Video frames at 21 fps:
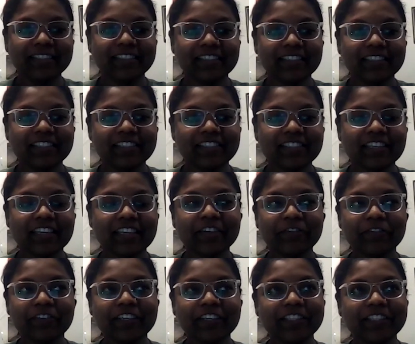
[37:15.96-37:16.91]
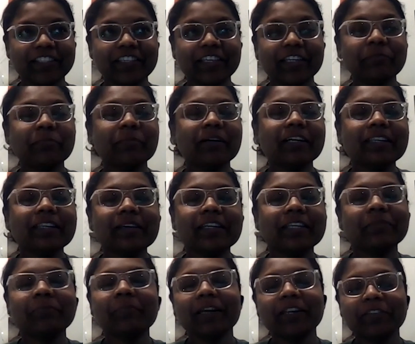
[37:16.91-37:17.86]
I mean, it might
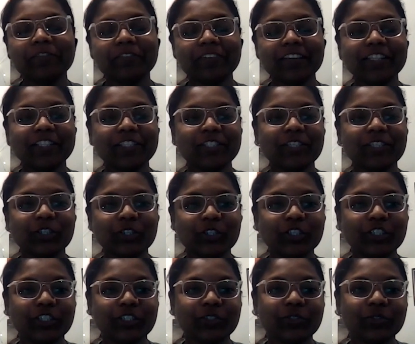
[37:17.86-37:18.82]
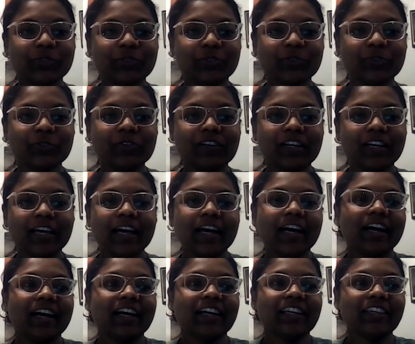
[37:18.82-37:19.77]
feel so good to,
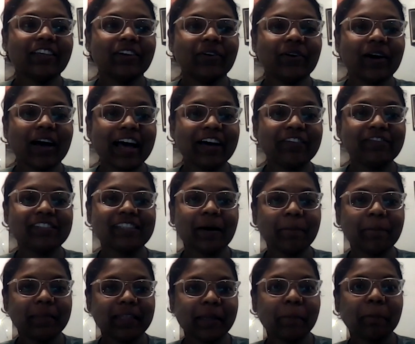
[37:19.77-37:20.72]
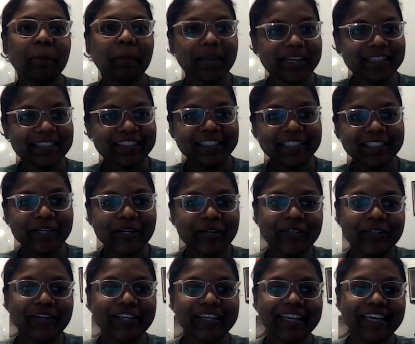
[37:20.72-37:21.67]
have something patent
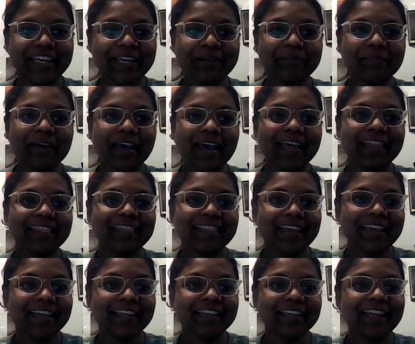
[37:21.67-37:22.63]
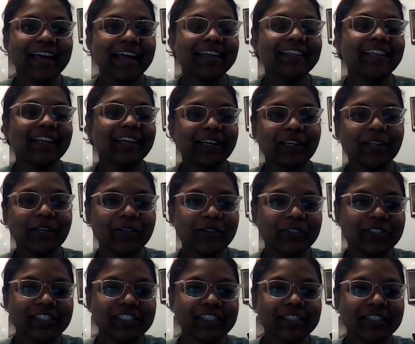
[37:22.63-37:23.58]
on your name and then that
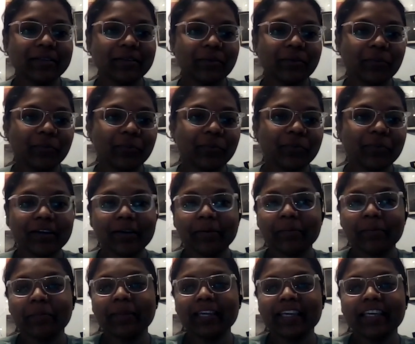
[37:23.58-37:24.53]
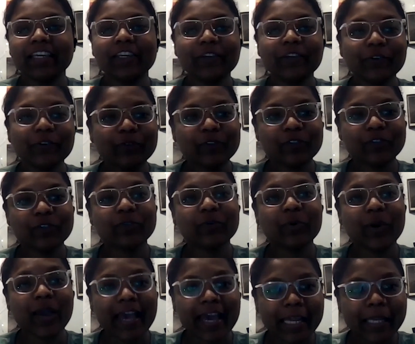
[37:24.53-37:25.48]
technology being used
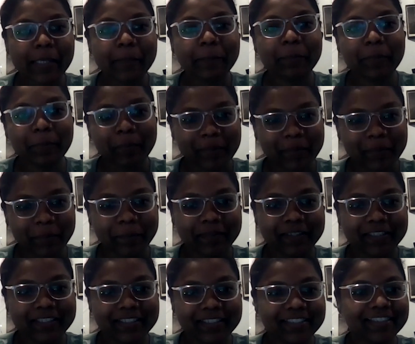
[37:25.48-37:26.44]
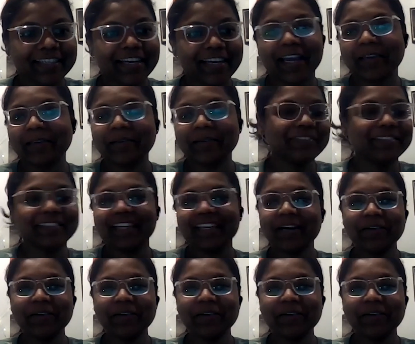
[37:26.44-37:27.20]
to help people. Right?